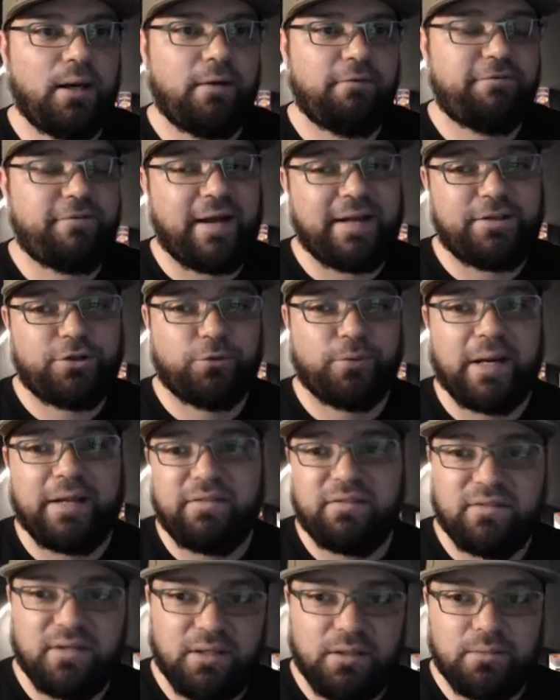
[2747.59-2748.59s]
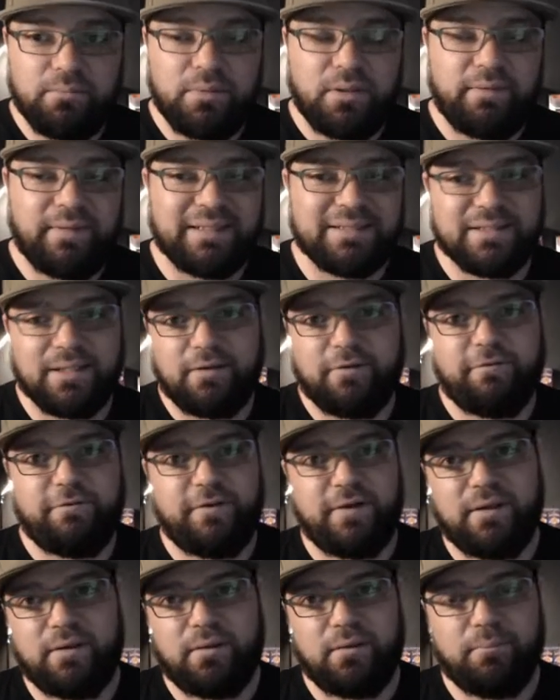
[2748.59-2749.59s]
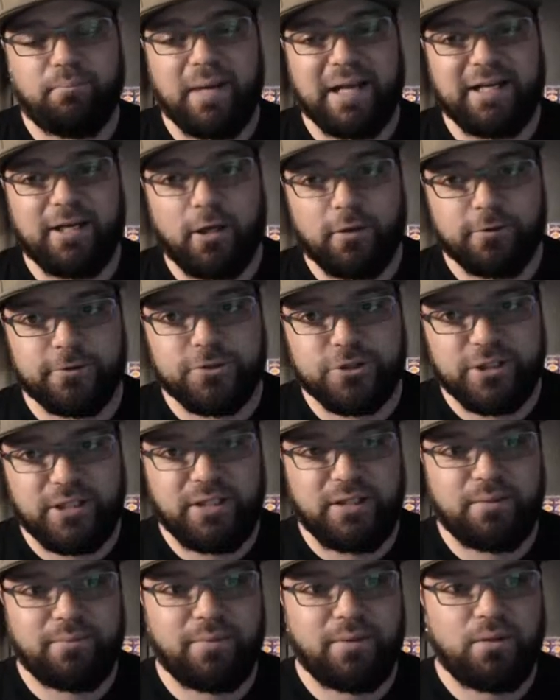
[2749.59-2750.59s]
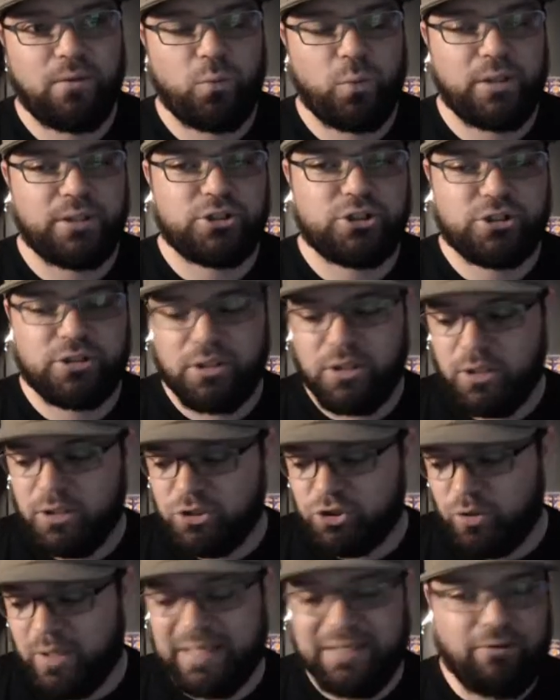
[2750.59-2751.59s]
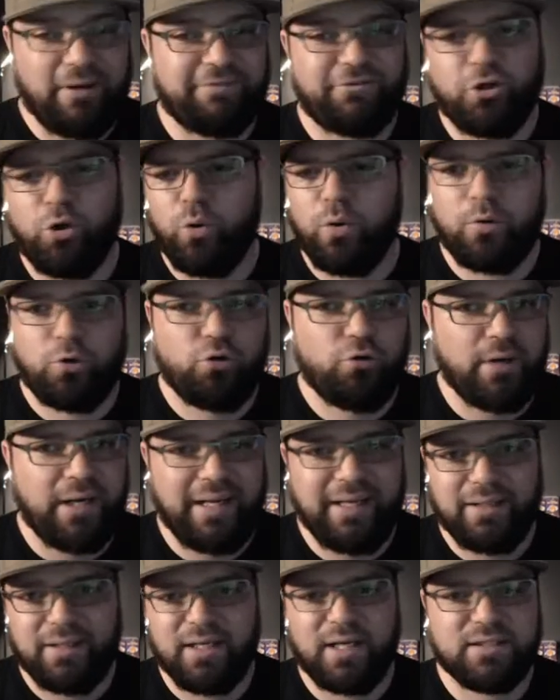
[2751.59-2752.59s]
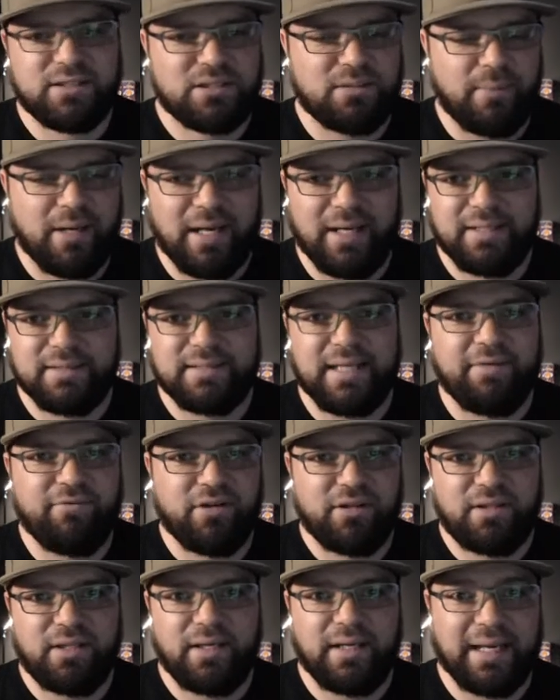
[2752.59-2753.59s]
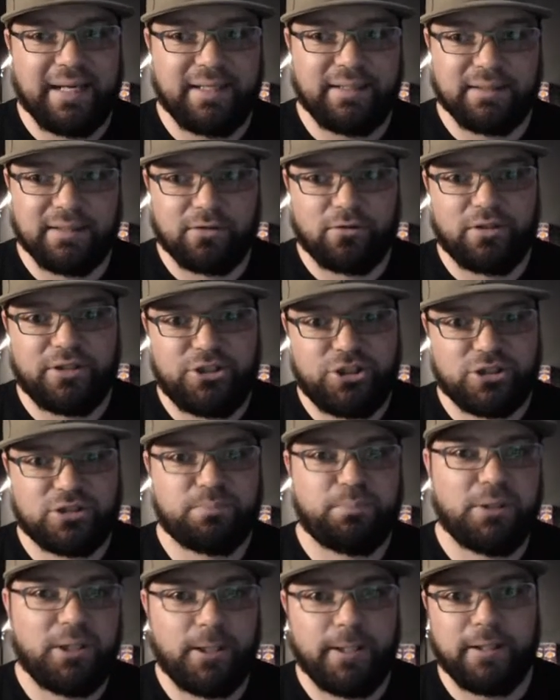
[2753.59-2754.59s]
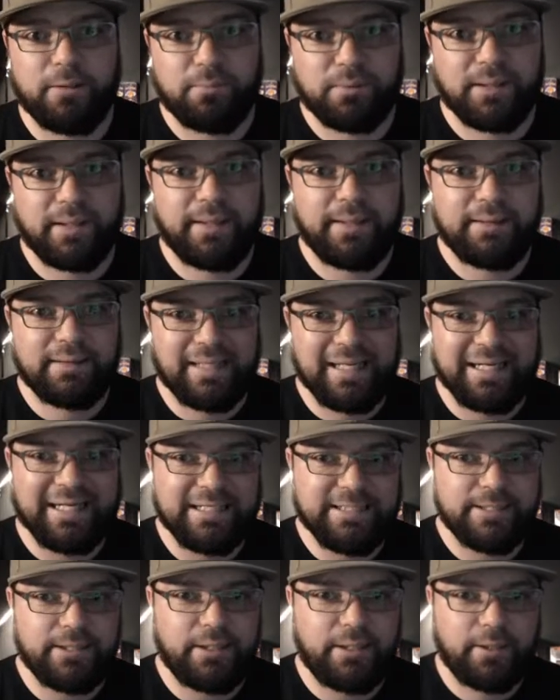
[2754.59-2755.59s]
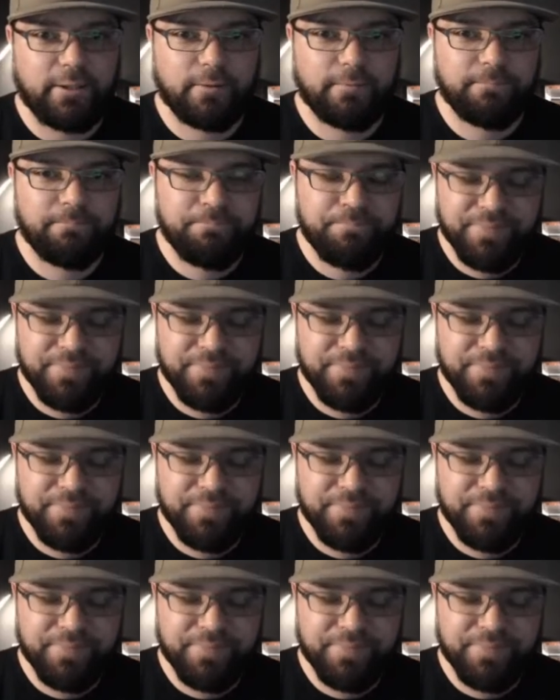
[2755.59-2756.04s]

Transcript: find the right theme that's going to fit my color scheme, so I don't have to go and customize everything. I can literally just plug and play like I did here.